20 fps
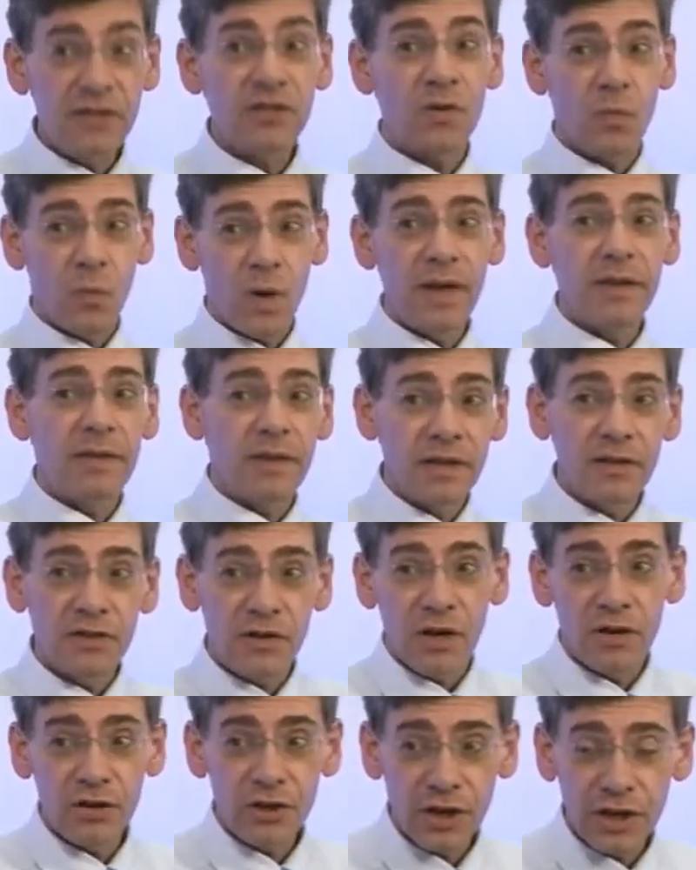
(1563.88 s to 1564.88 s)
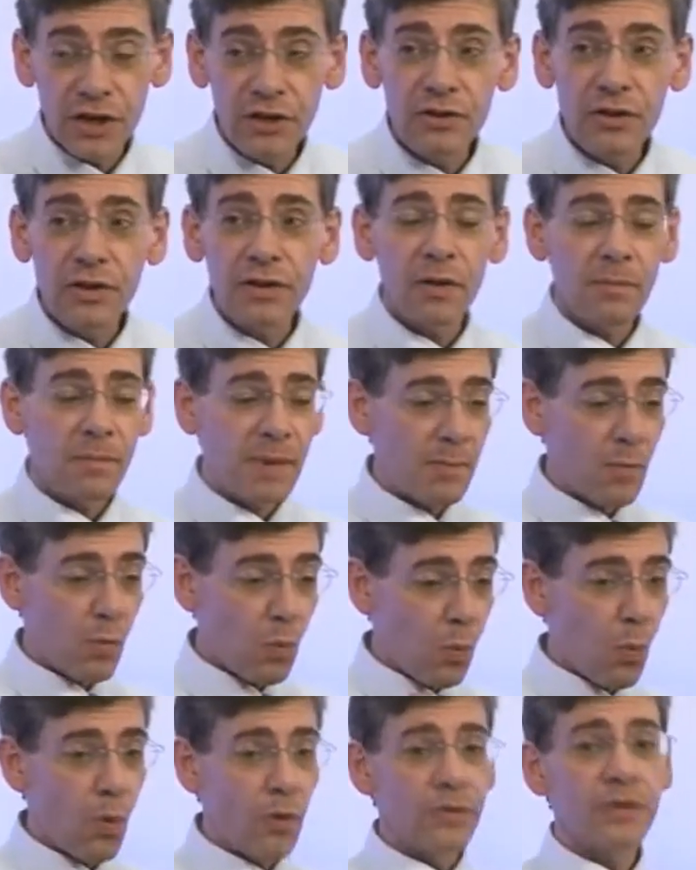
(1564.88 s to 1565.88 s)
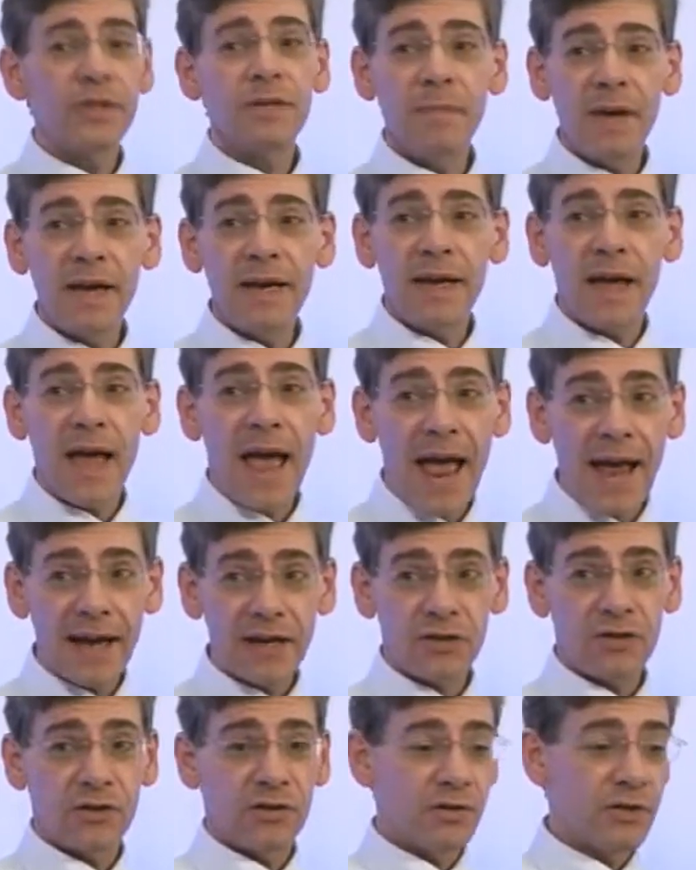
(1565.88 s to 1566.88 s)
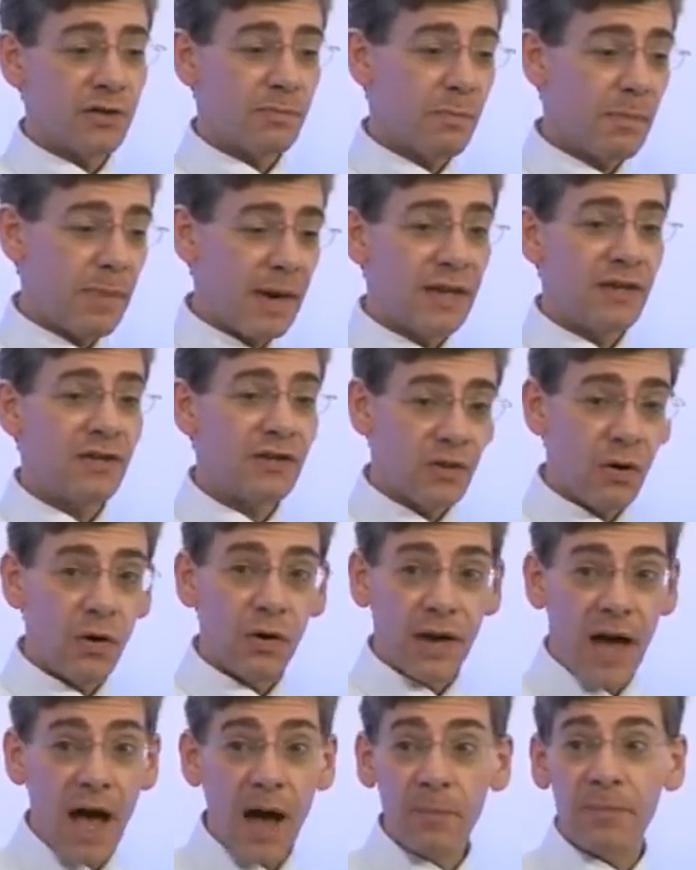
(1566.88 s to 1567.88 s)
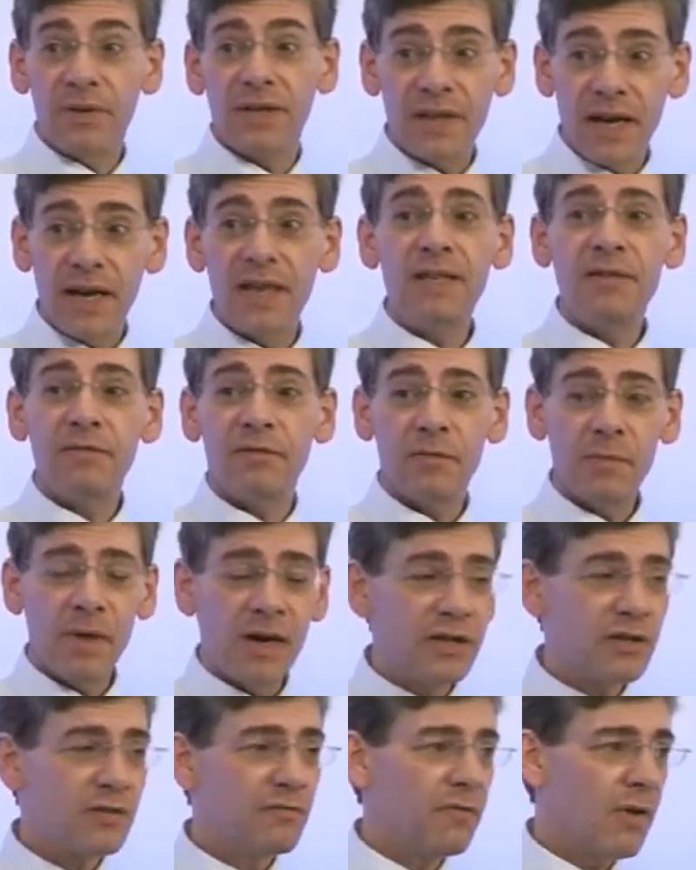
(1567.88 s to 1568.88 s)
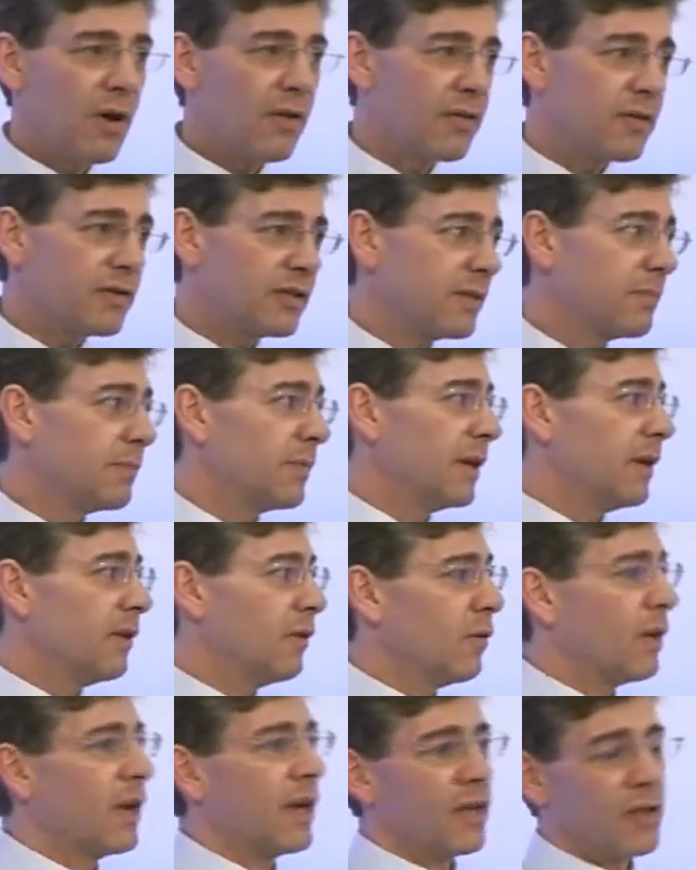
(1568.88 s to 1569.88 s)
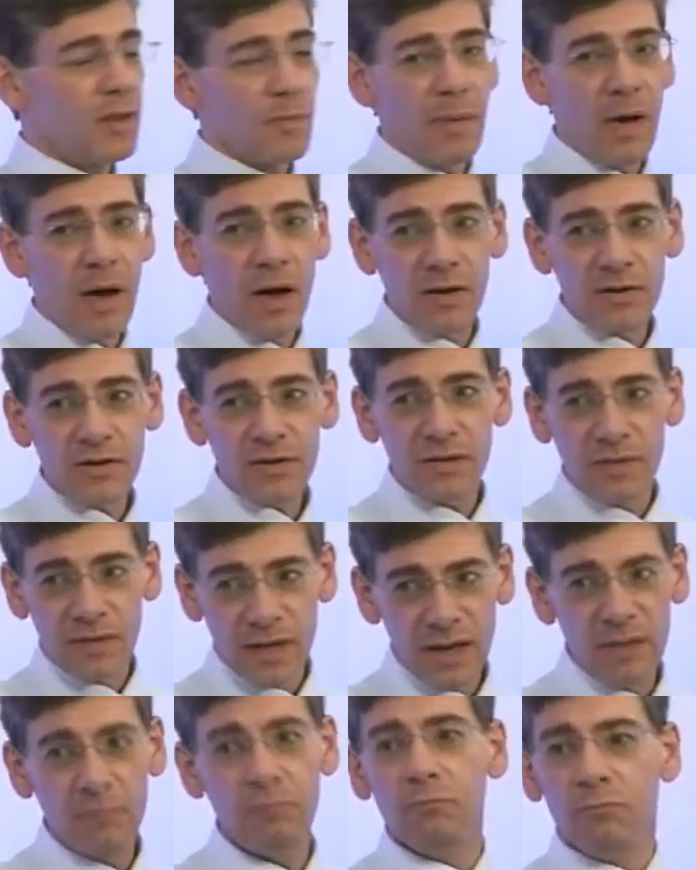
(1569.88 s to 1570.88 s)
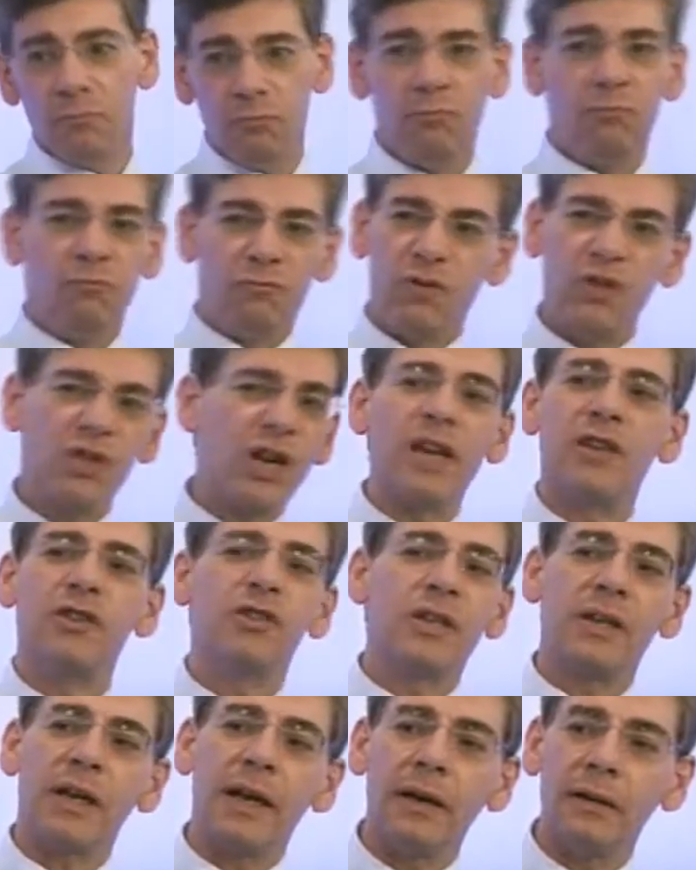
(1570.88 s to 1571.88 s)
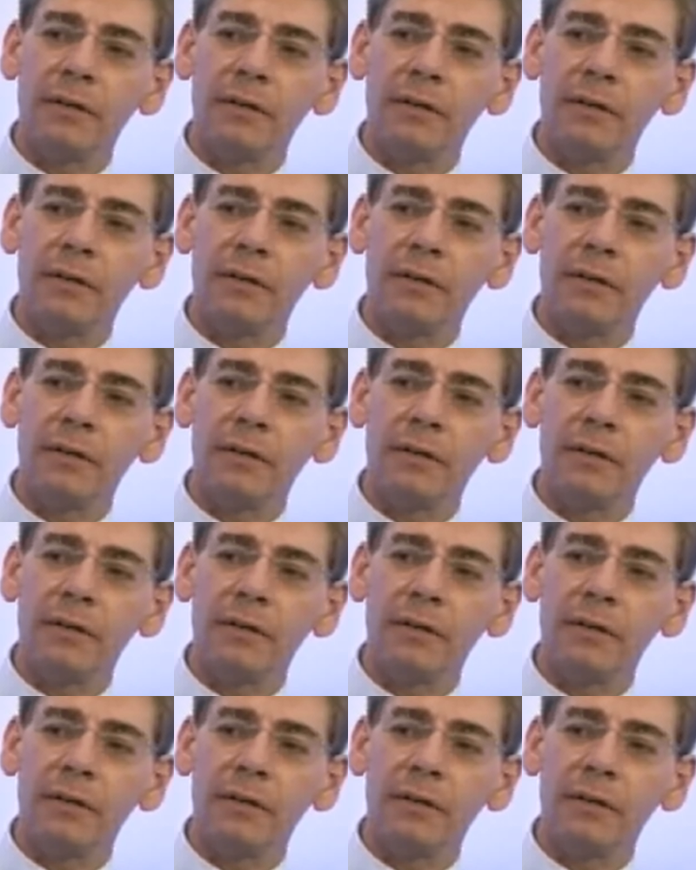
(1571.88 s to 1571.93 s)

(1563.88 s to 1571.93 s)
the way things are changing, that people want to make actions based on up-to-date information rather than simply looking at the past and then changing now.